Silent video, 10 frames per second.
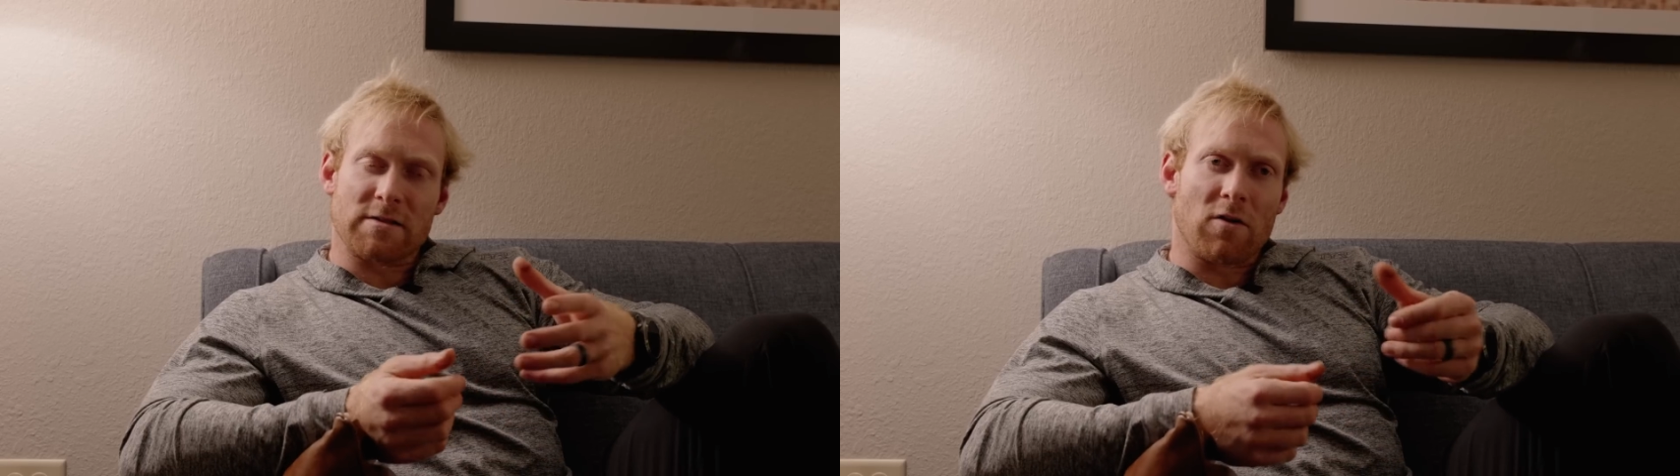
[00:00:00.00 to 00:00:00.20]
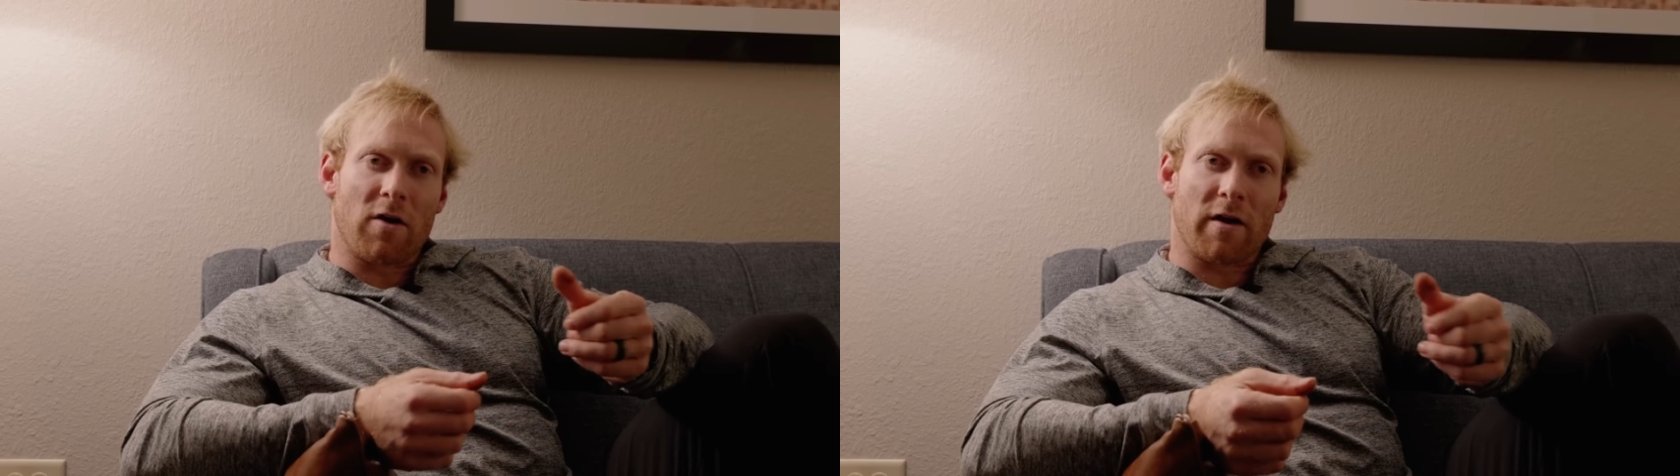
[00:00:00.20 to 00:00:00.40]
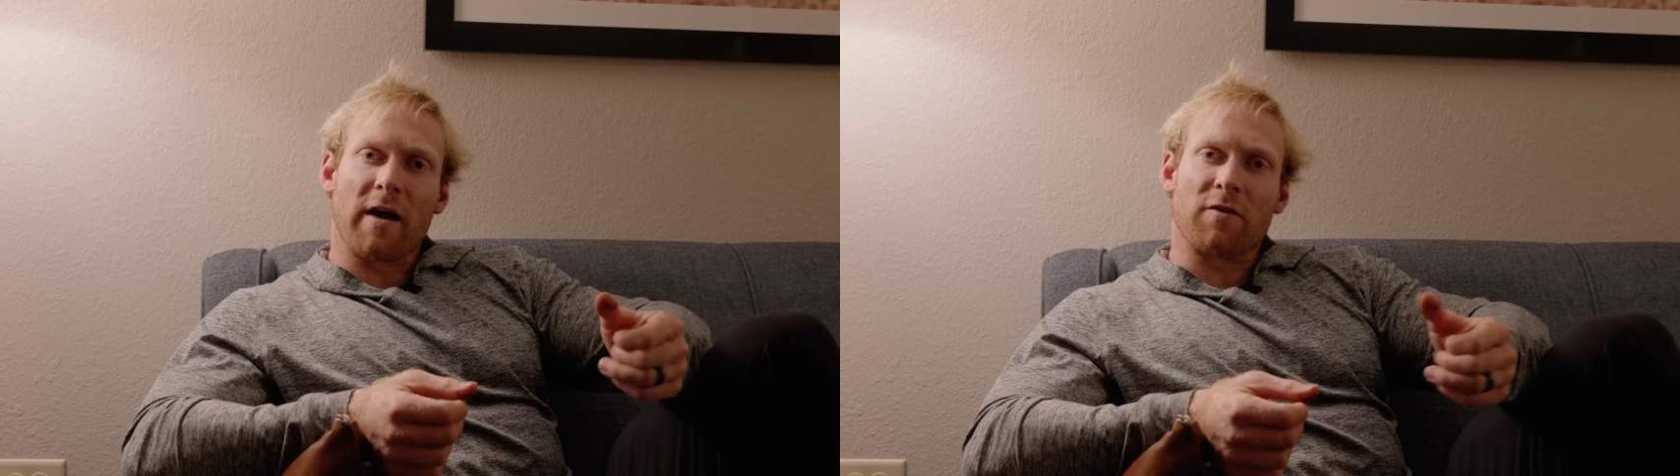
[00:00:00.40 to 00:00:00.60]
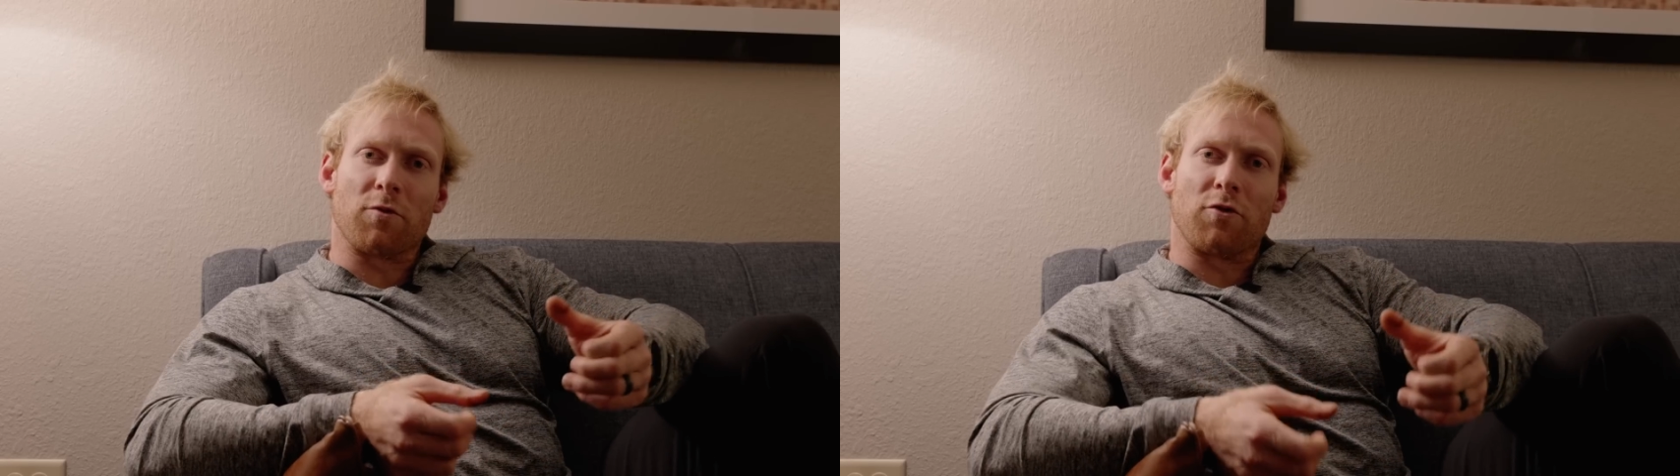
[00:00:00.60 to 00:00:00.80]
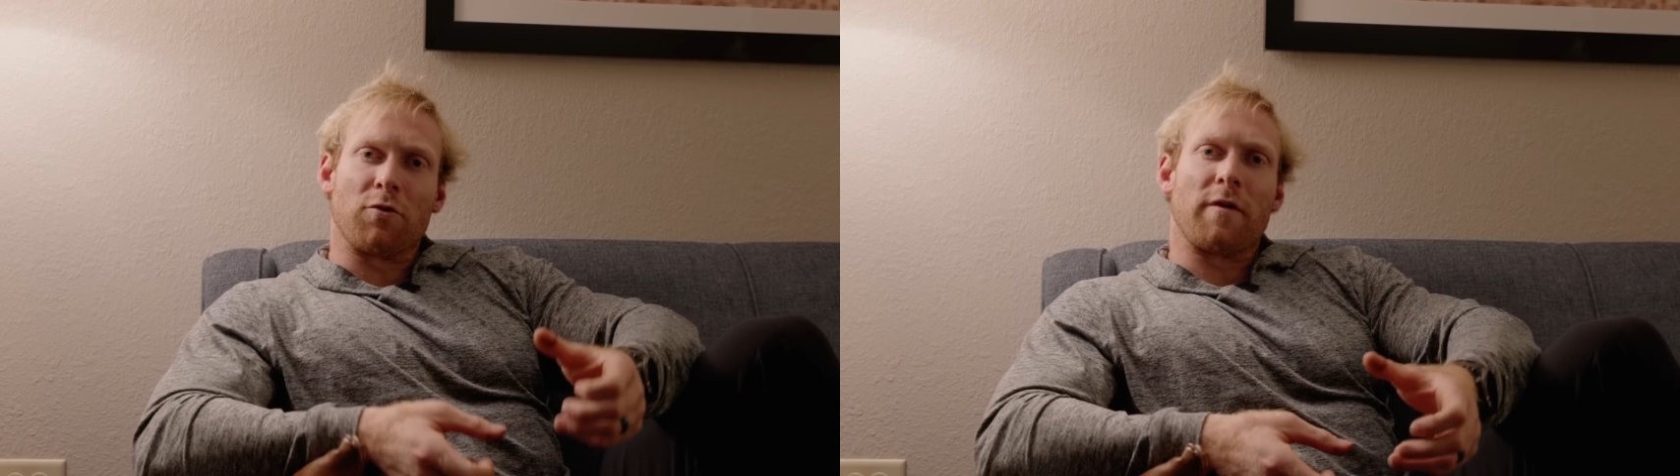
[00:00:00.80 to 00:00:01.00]
A lot of guys
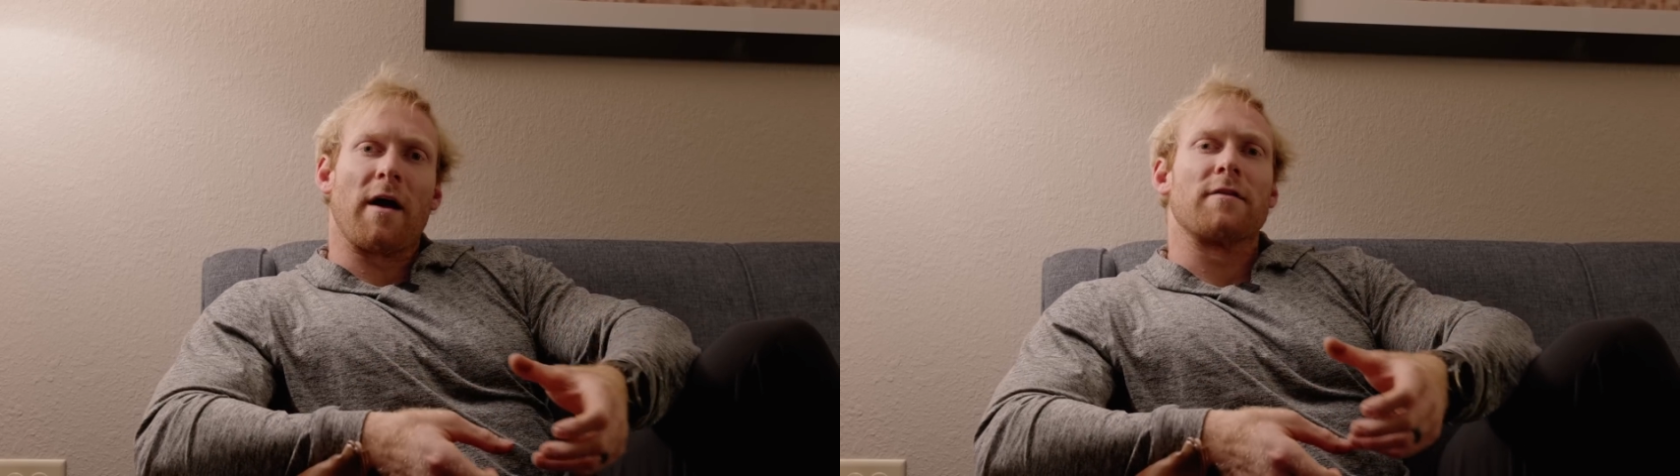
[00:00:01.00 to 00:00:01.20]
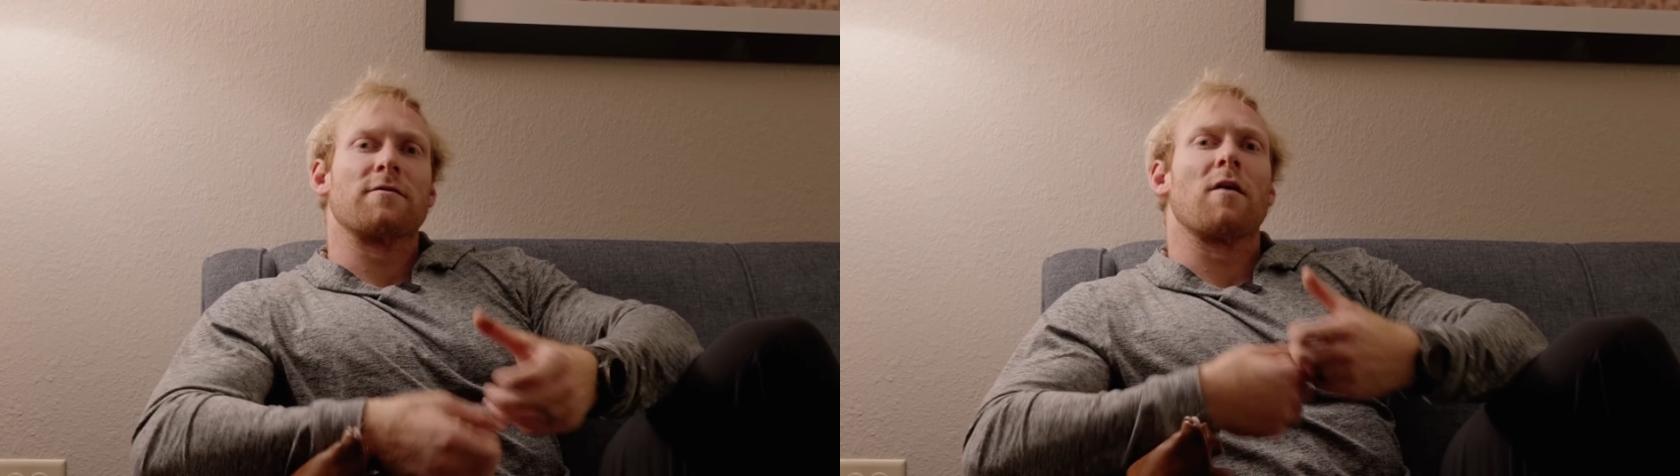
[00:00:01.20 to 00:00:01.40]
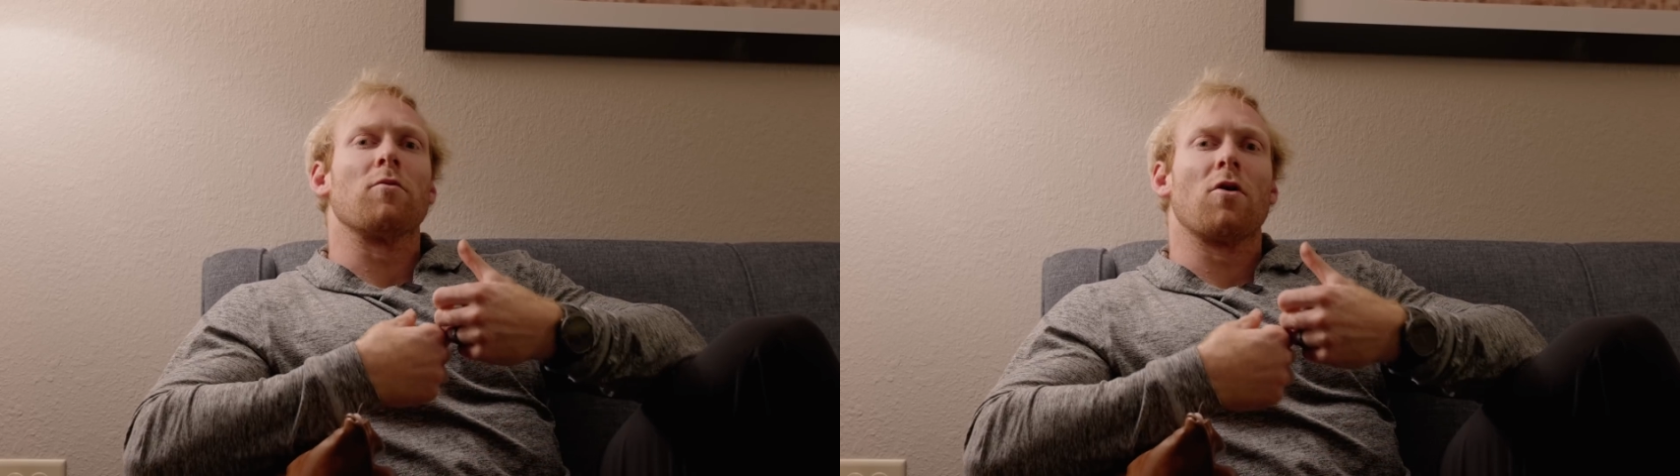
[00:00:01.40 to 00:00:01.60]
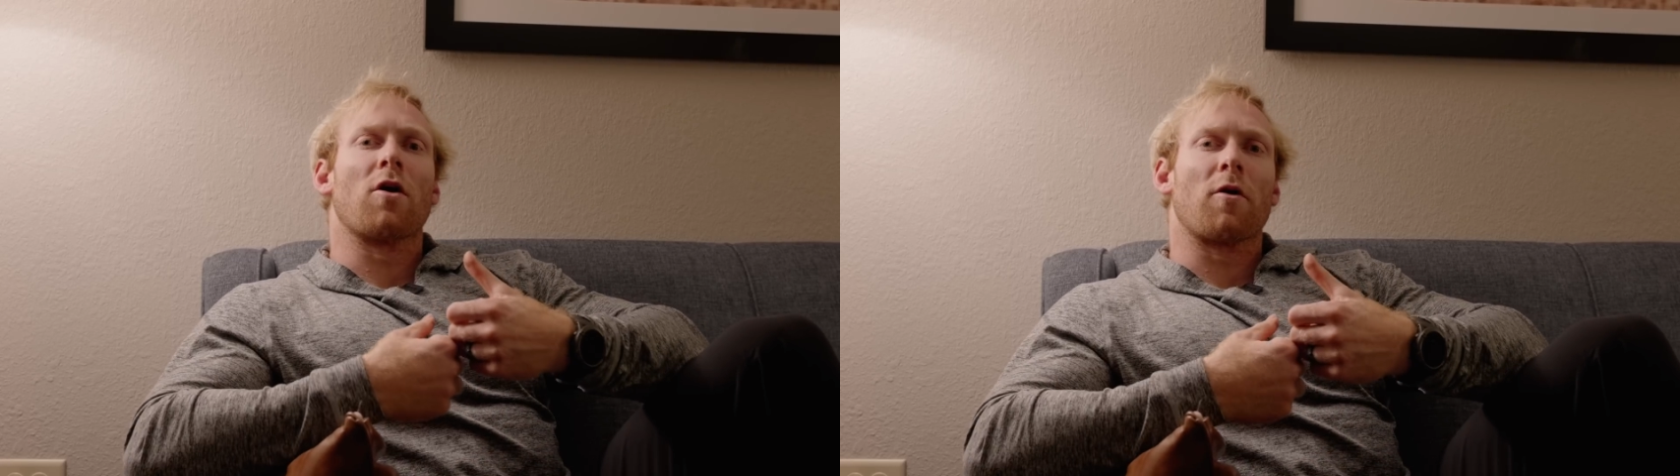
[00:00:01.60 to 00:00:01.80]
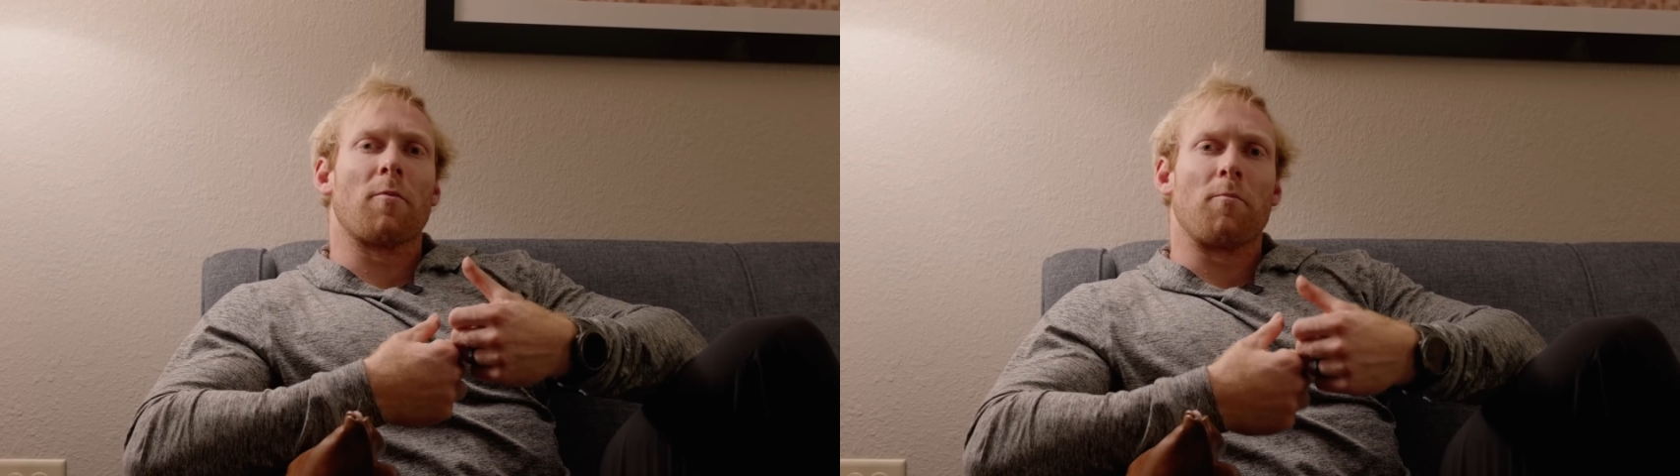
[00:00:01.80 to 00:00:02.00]
were doing that double
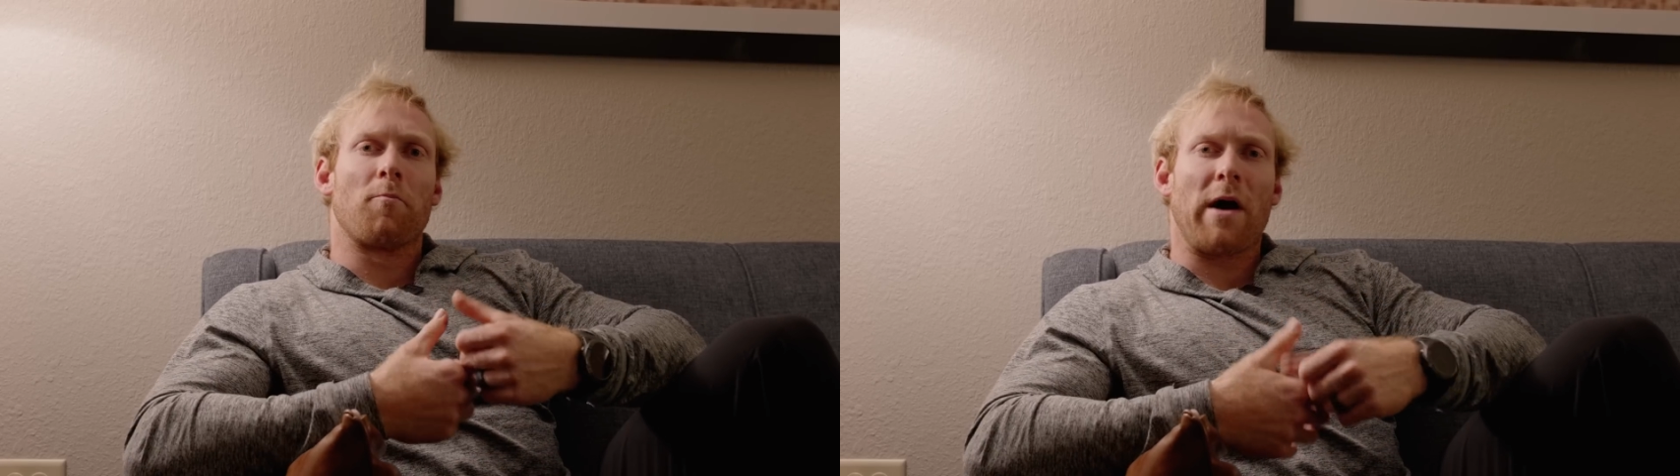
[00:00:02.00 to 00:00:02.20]
arm